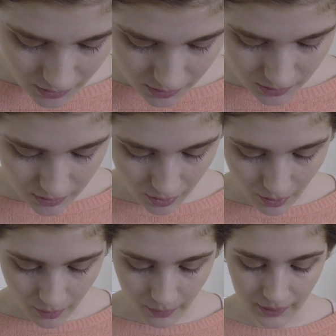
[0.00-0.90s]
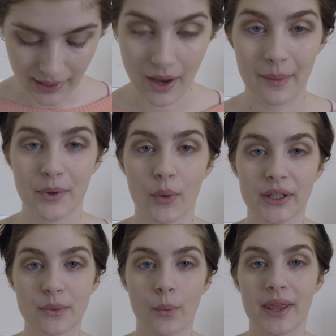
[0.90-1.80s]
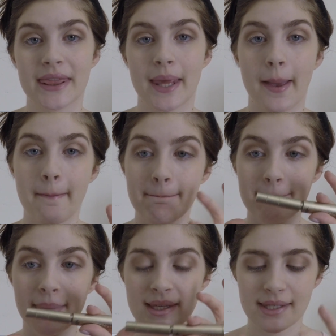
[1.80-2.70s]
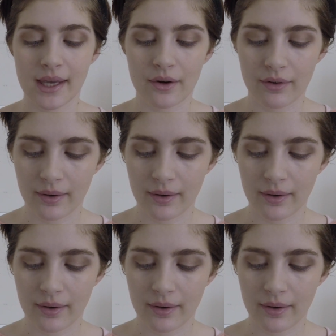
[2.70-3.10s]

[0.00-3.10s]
So now I'm going with mascara.